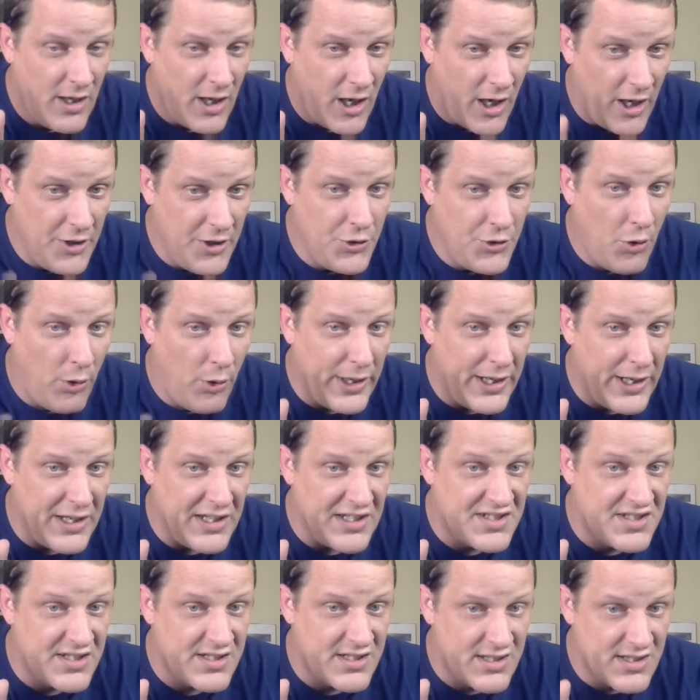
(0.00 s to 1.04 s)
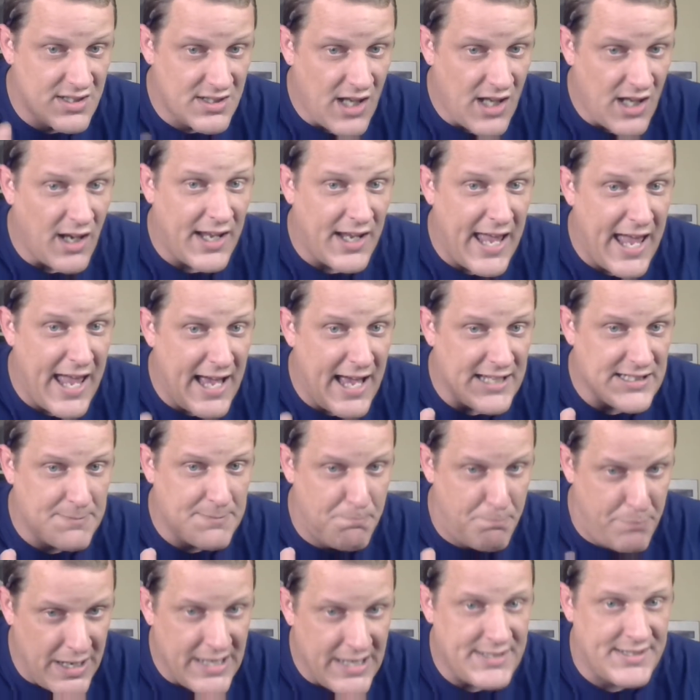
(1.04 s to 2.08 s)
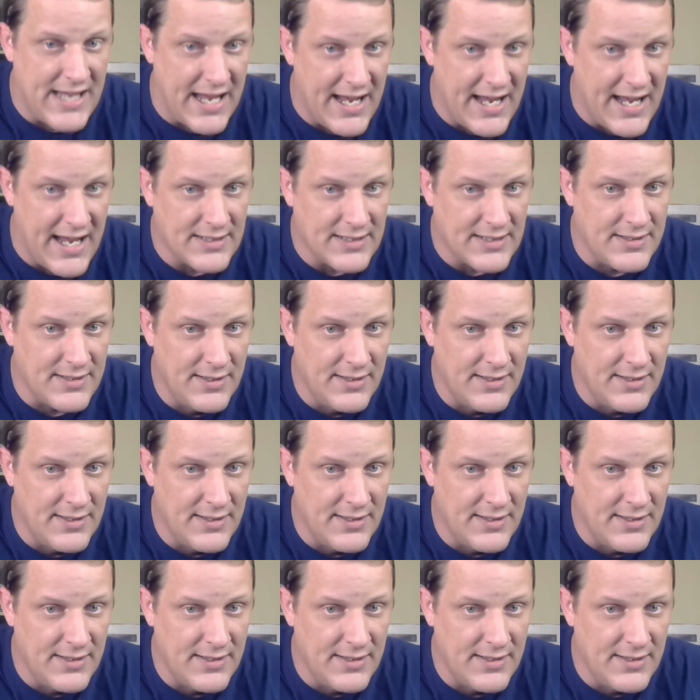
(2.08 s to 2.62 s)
annoying, suck-ass pissant